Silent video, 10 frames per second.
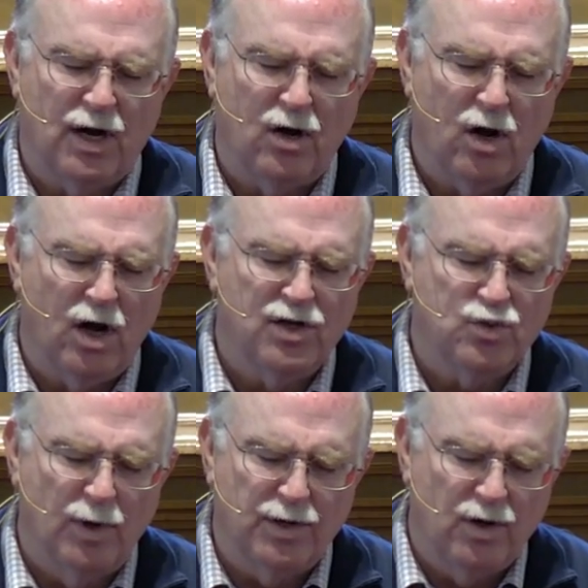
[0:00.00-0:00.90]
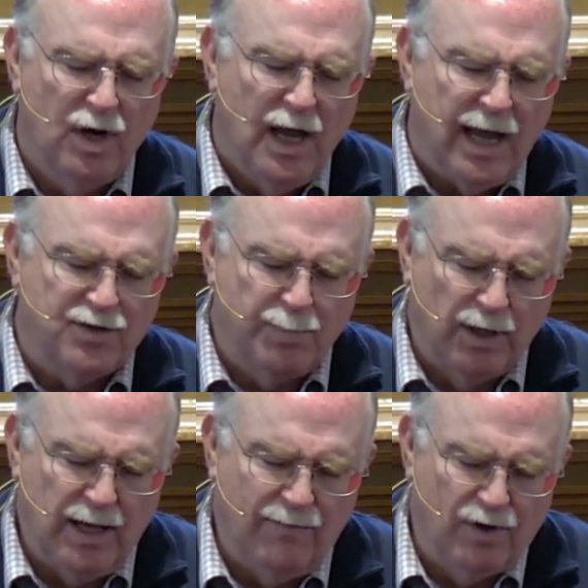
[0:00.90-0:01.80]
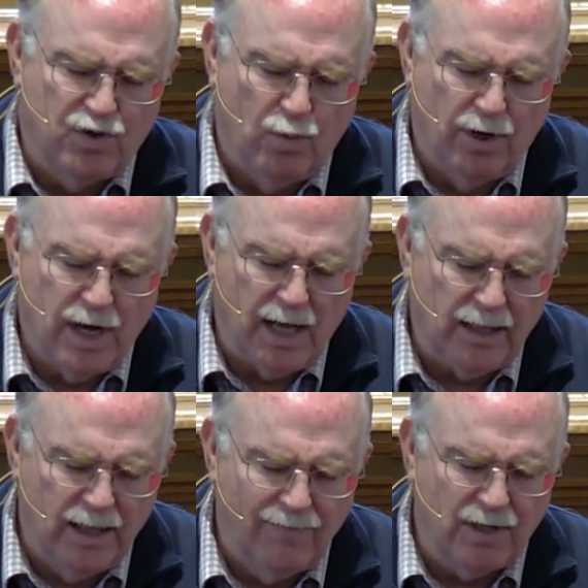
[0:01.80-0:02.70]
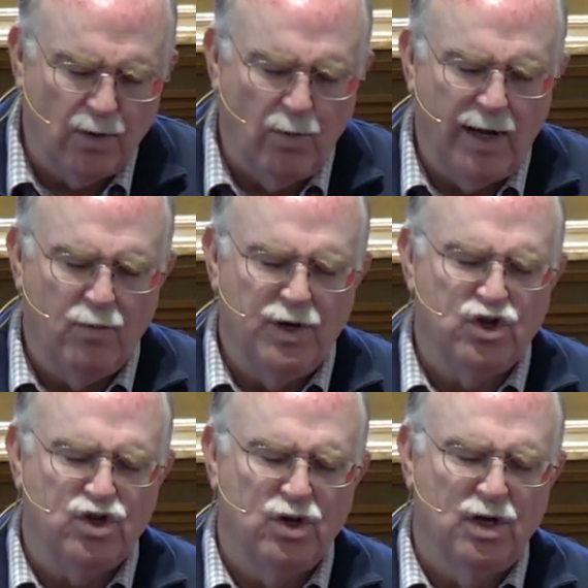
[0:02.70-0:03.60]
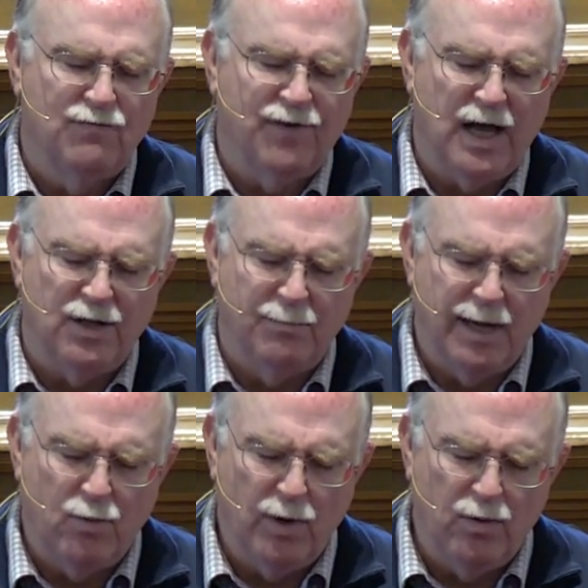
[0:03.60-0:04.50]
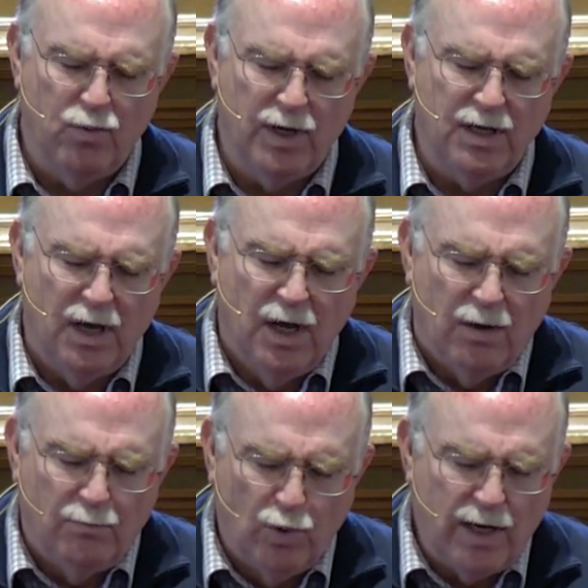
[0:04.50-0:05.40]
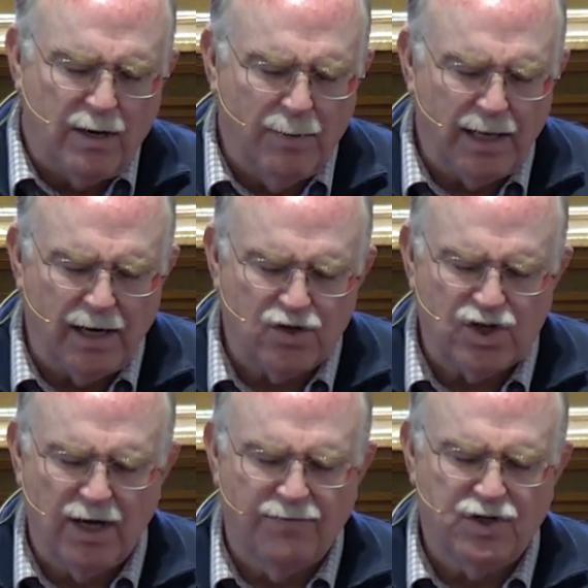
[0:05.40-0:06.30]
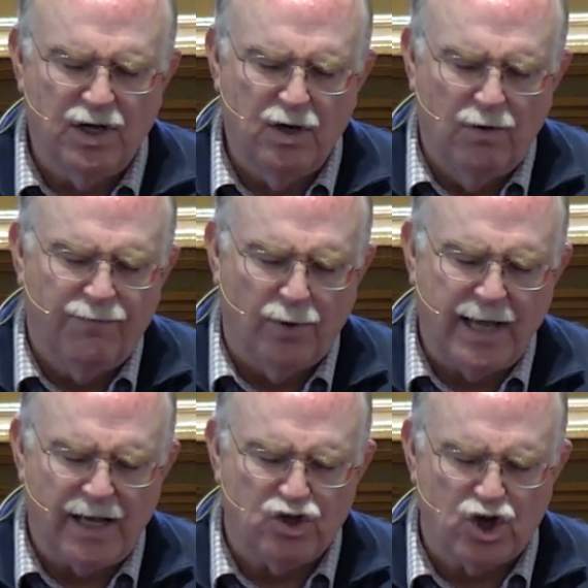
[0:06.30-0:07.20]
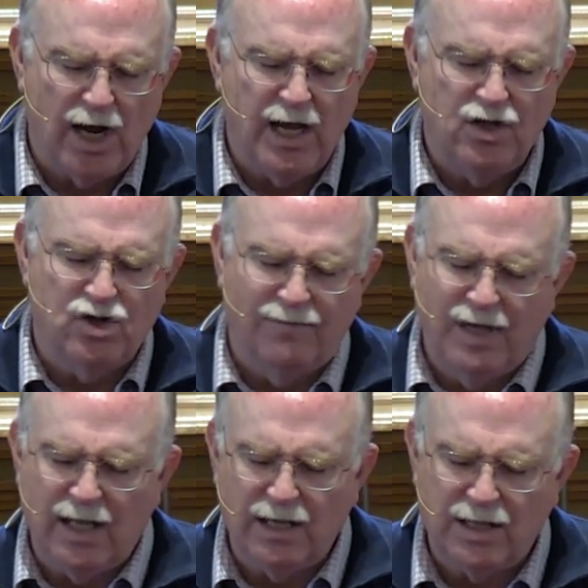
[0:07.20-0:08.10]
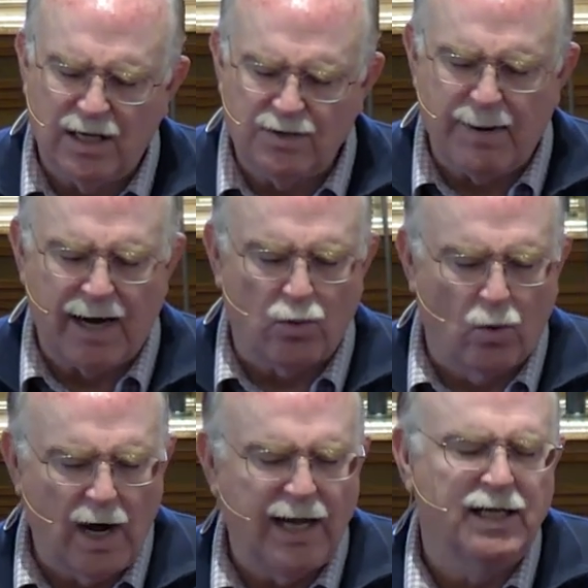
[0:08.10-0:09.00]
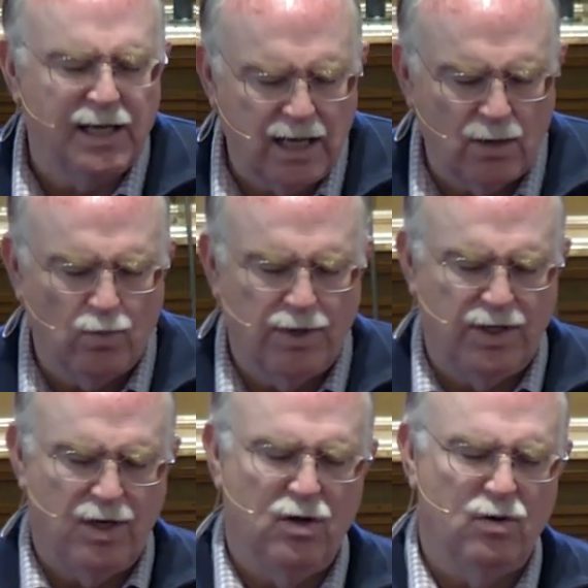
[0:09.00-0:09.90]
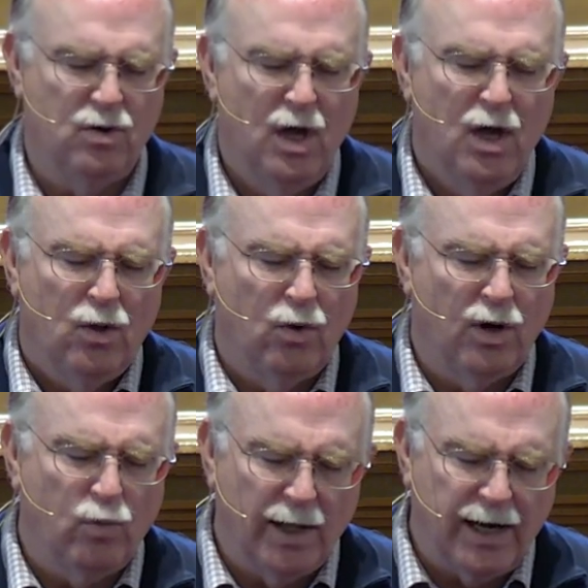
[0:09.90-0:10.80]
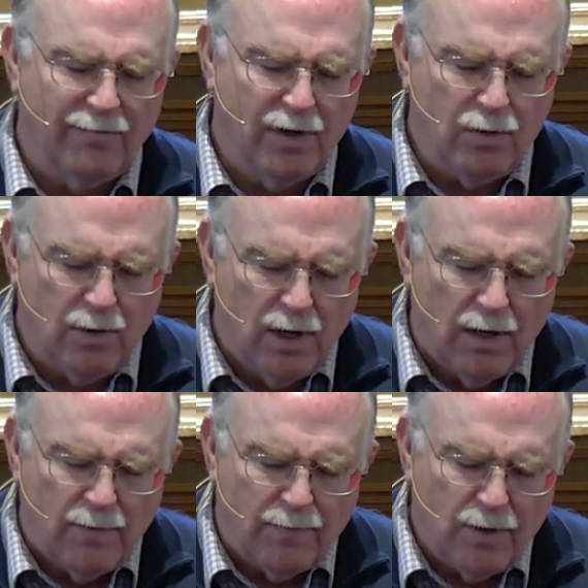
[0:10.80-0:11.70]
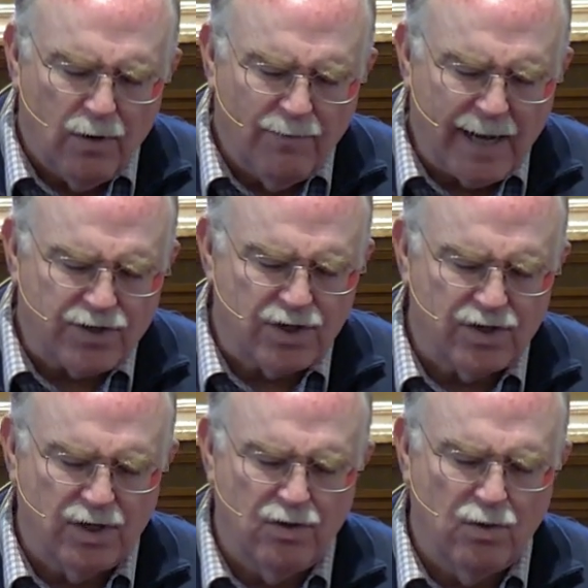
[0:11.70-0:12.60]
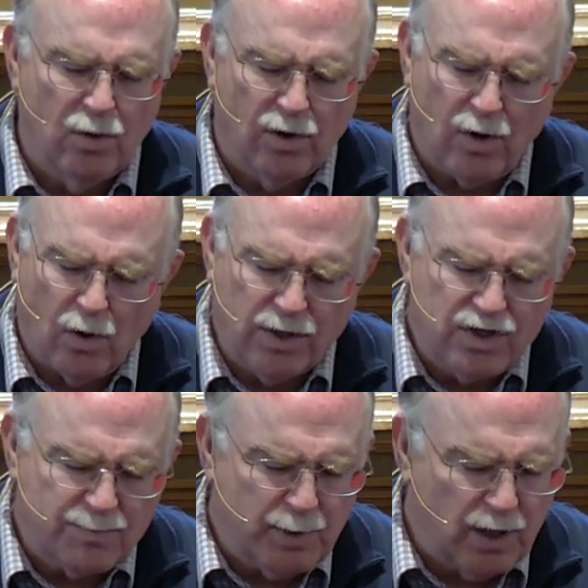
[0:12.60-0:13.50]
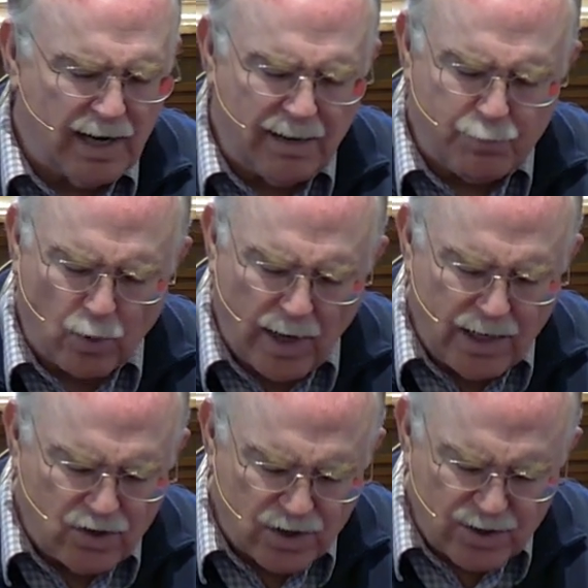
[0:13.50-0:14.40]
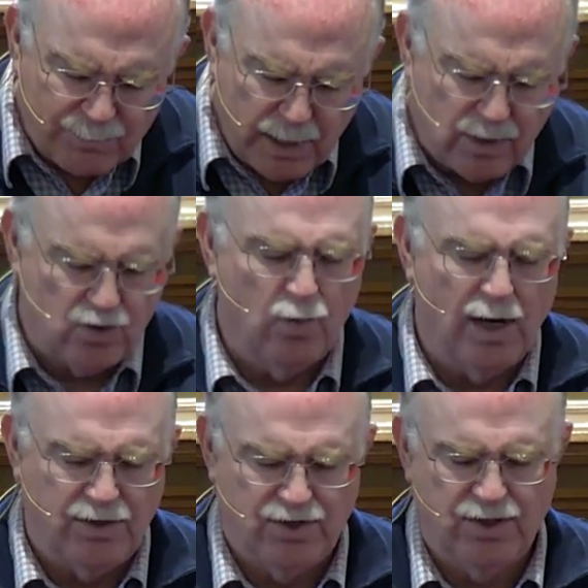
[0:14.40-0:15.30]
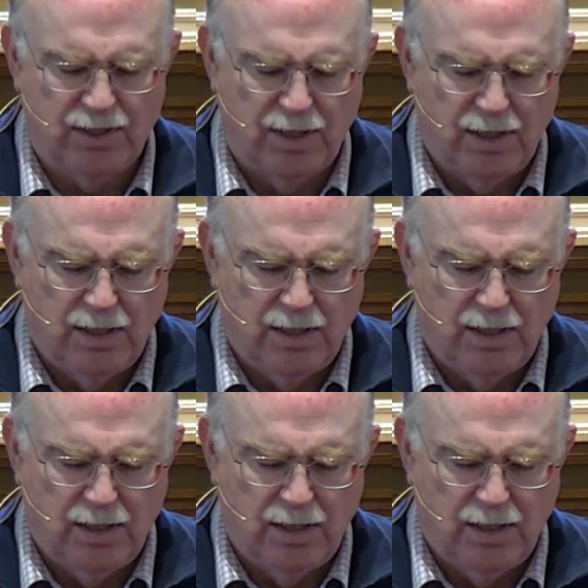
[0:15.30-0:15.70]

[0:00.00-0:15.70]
on our hearts, whether as believers we're not living the way we should, Father, may we recommit ourselves to you for that change of getting things back right again with you. Lord, whatever you've asked us to do, Lord, Holy Spirit, I pray, just speak to us.